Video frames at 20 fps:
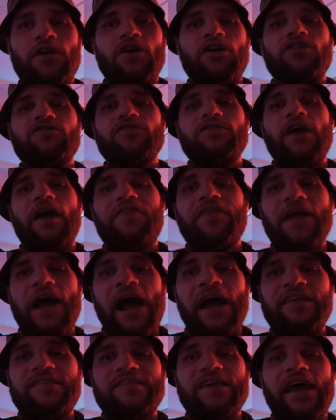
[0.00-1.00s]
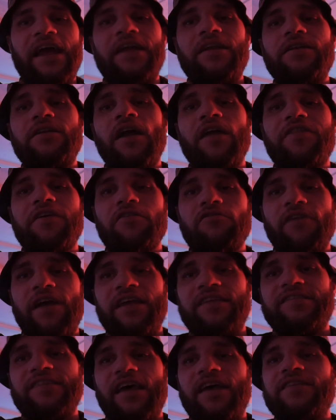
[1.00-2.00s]
So nothing I say, nothing
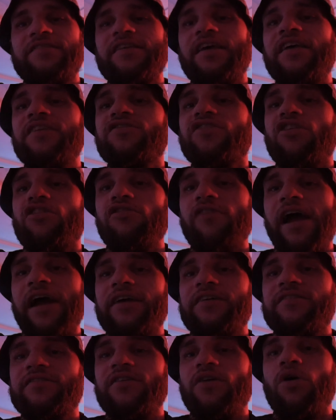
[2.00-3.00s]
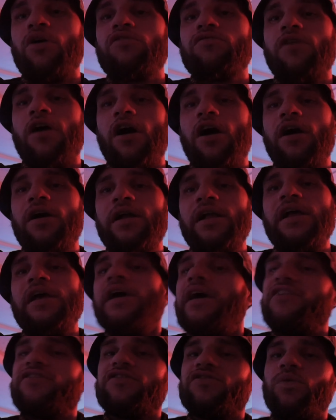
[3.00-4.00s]
Ray says is correct or wrong.
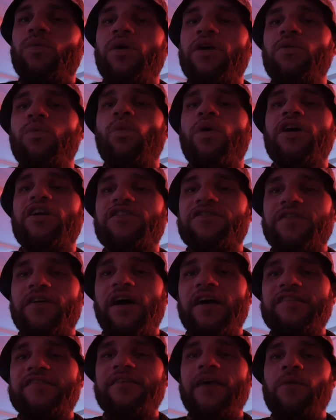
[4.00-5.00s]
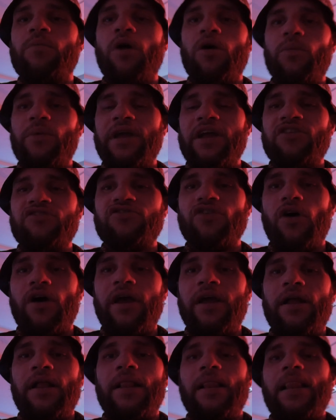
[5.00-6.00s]
It's just what works for us and what we
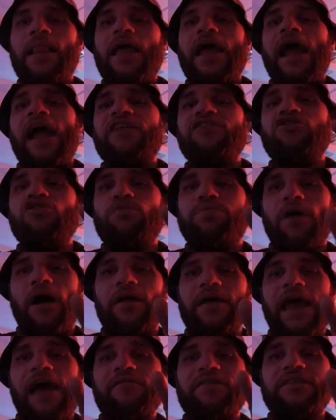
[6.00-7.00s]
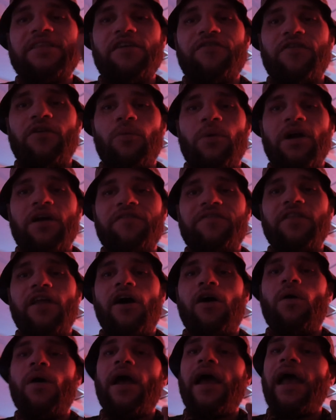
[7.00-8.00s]
enjoy. And you probably have a different
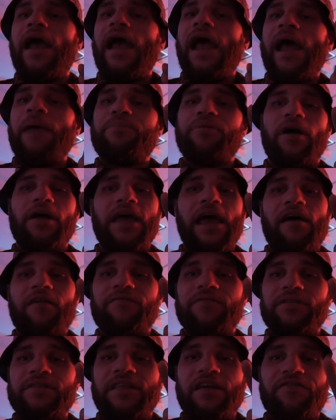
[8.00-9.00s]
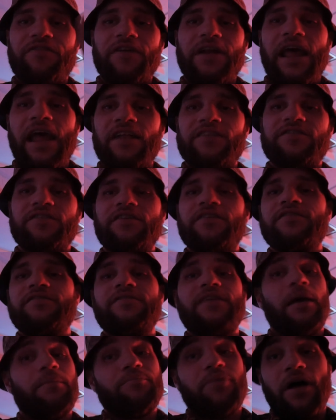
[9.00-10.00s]
workflow and probably have different answers
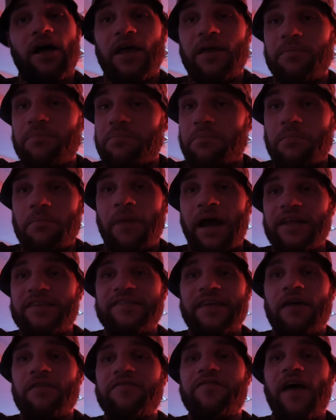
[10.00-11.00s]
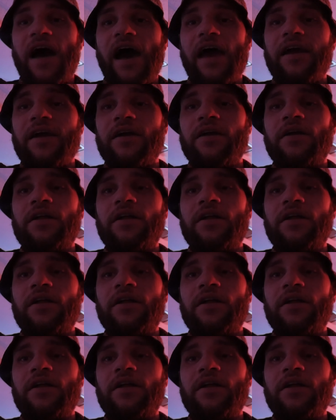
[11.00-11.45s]
that probably might sound fire.